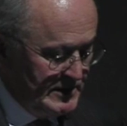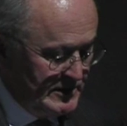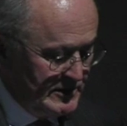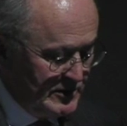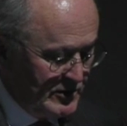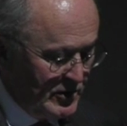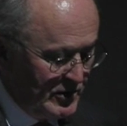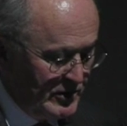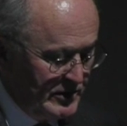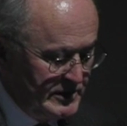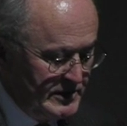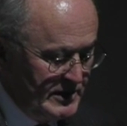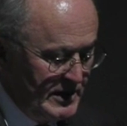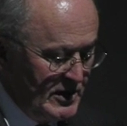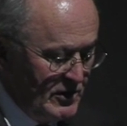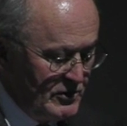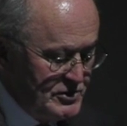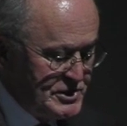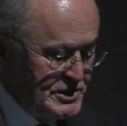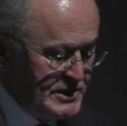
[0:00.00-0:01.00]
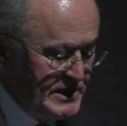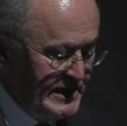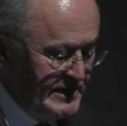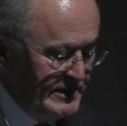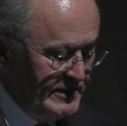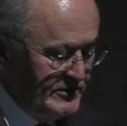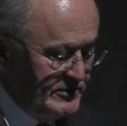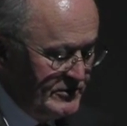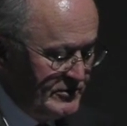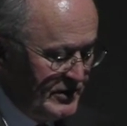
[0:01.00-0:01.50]
The current
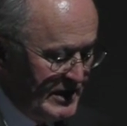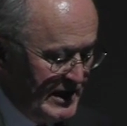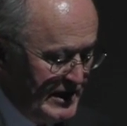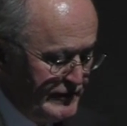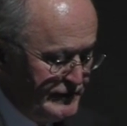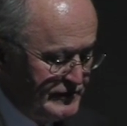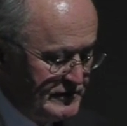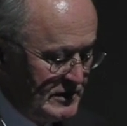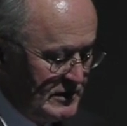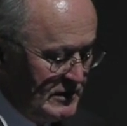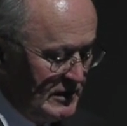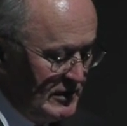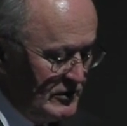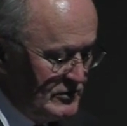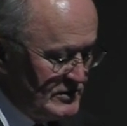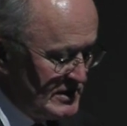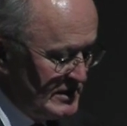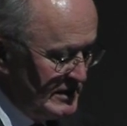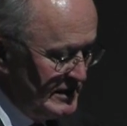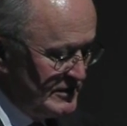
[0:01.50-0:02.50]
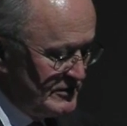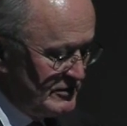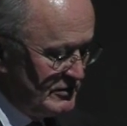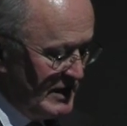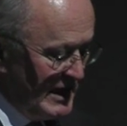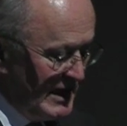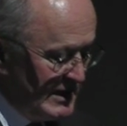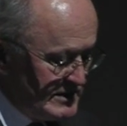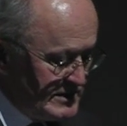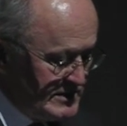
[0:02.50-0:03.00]
negotiating draft closely
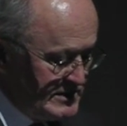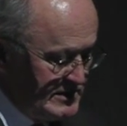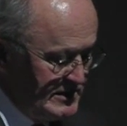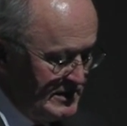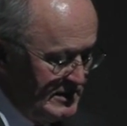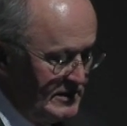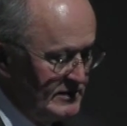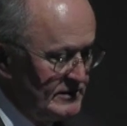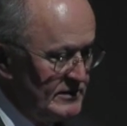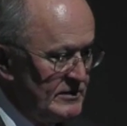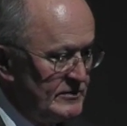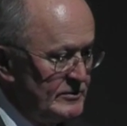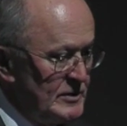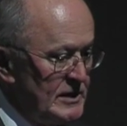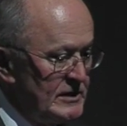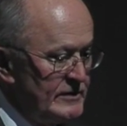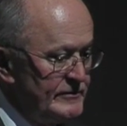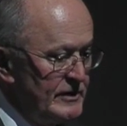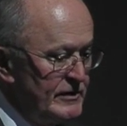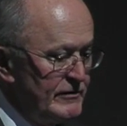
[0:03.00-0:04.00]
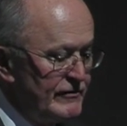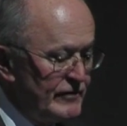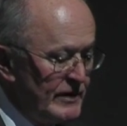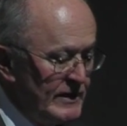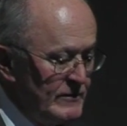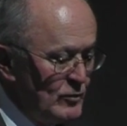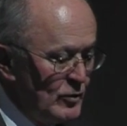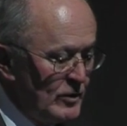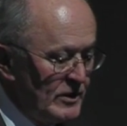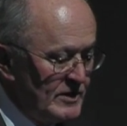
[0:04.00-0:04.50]
tracks the relevant
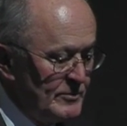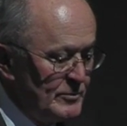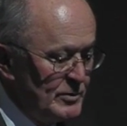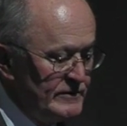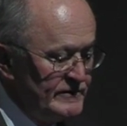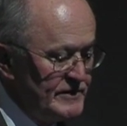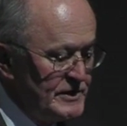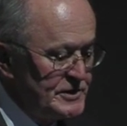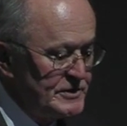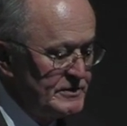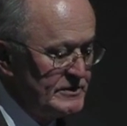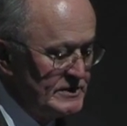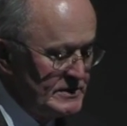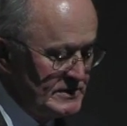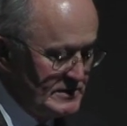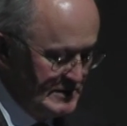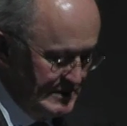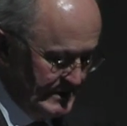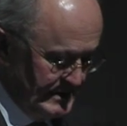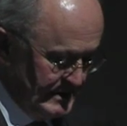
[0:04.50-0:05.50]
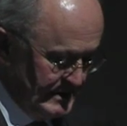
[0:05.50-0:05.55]
framework provisions,